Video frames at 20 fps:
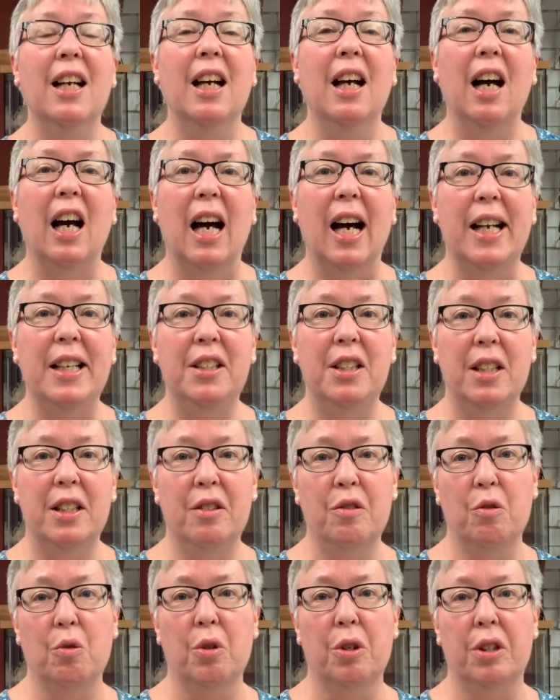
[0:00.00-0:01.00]
I did an
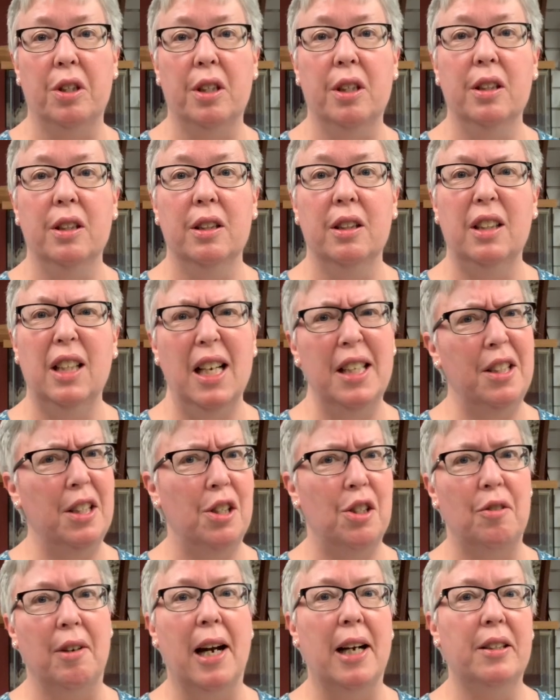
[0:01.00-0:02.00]
order, got
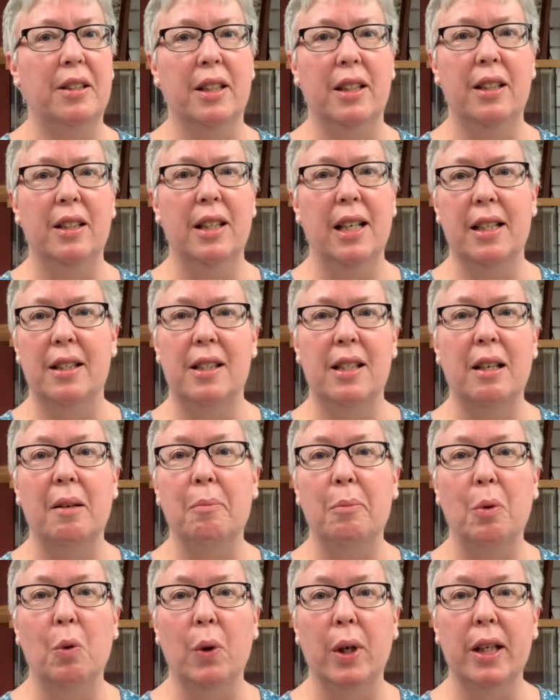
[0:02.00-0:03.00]
distracted at some
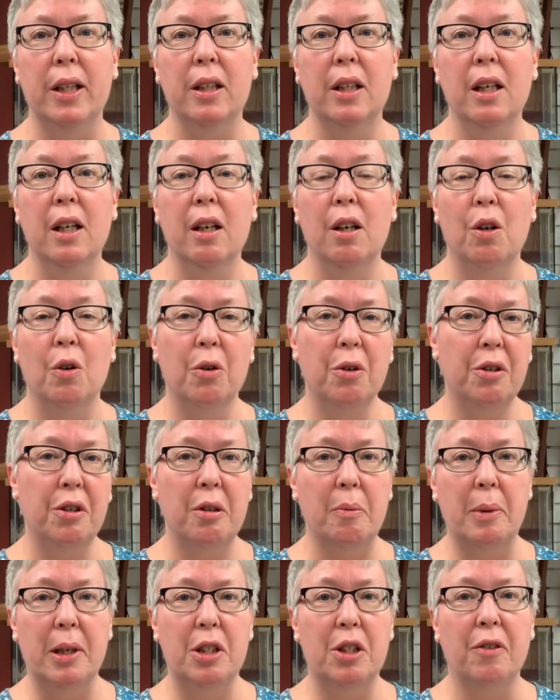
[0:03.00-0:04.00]
point, ordered a
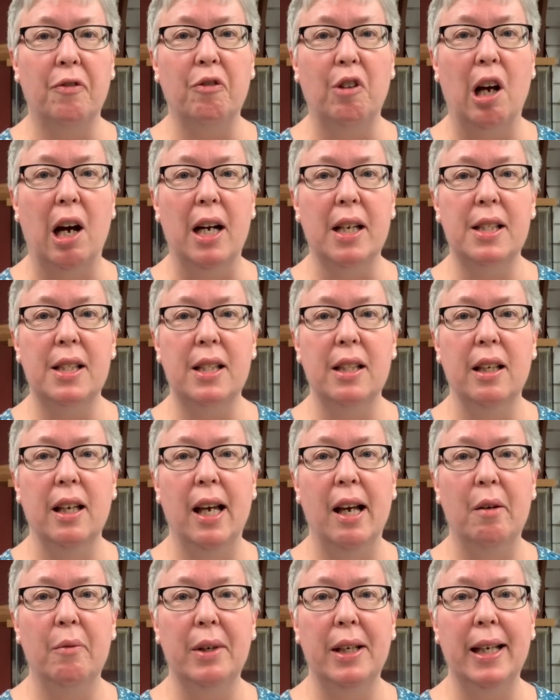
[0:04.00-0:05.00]
bunch of floss,
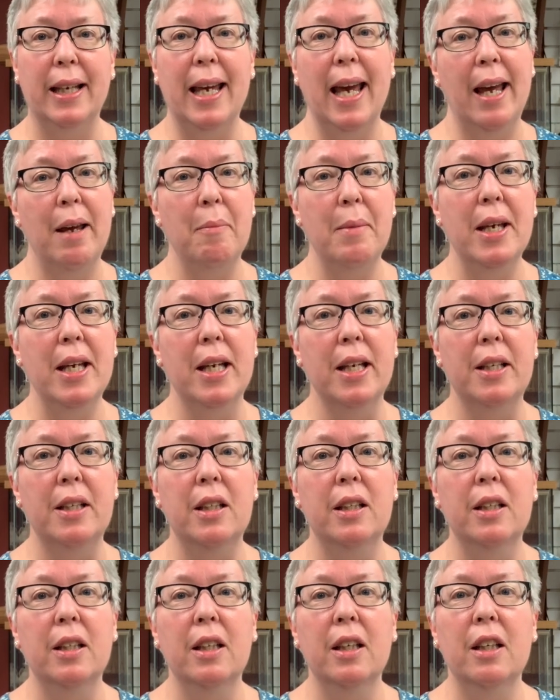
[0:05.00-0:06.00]
and when it came in,
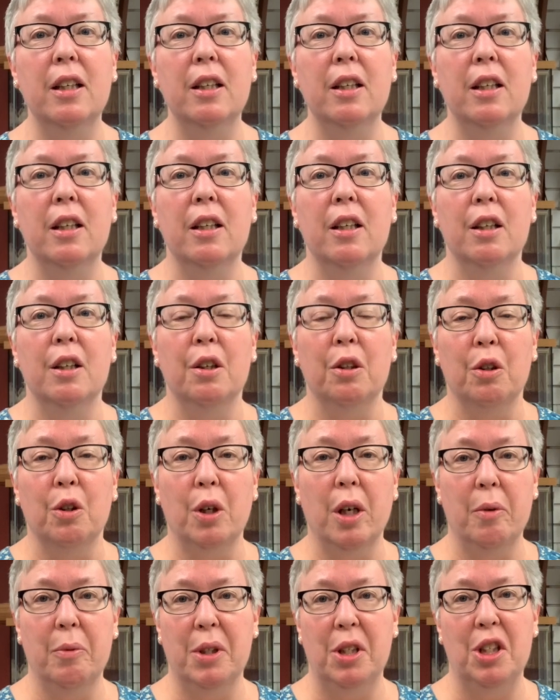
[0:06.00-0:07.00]

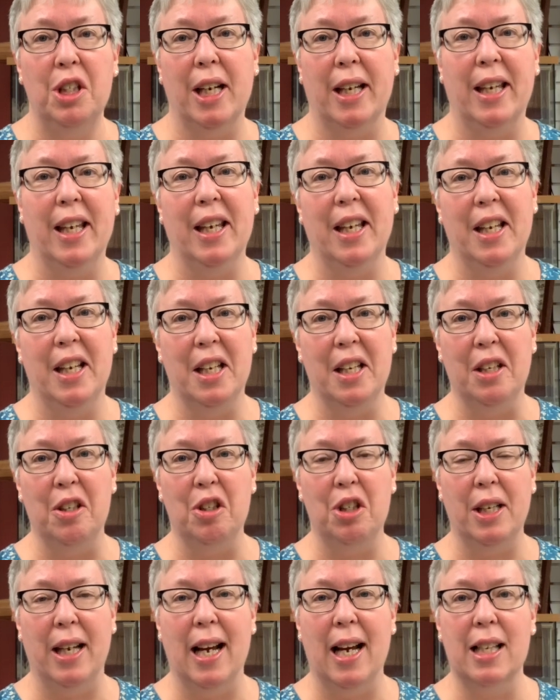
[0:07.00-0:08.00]
Lori was checking it in and
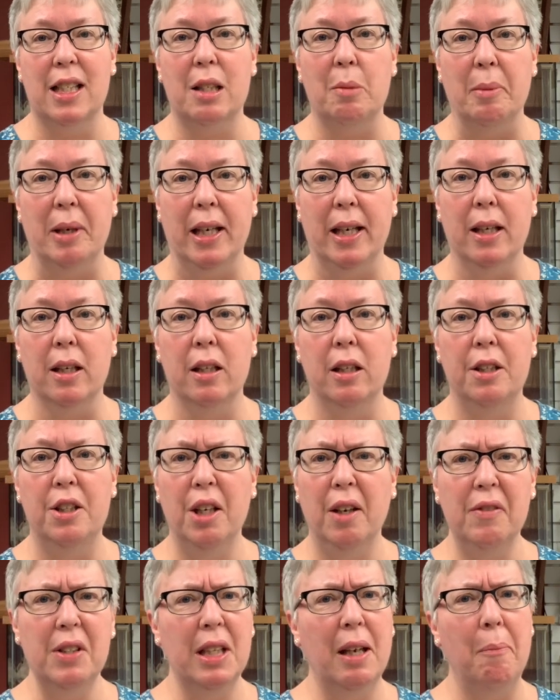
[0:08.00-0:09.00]
she asked me, do you
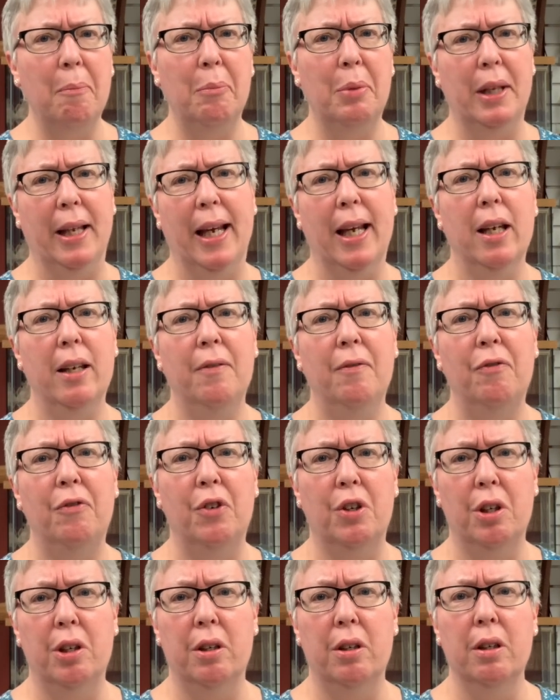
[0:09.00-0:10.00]
have something planned
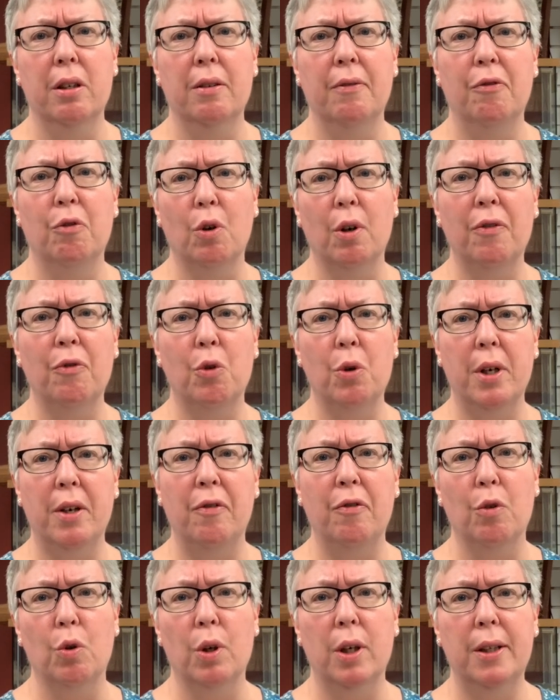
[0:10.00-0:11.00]
for
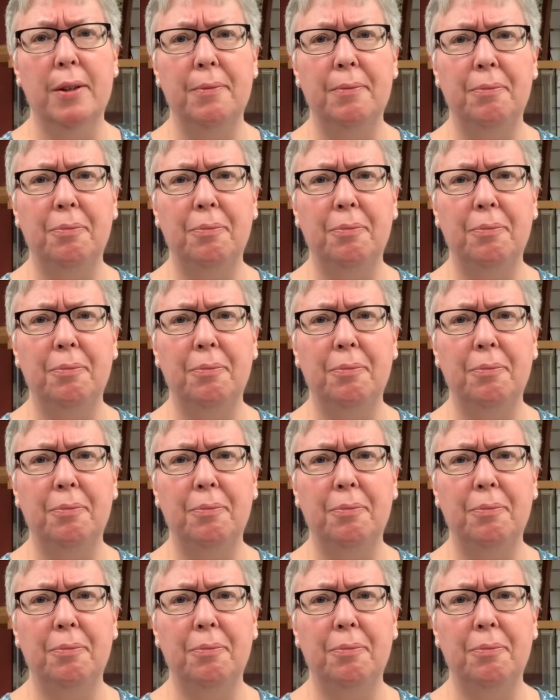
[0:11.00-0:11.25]
444?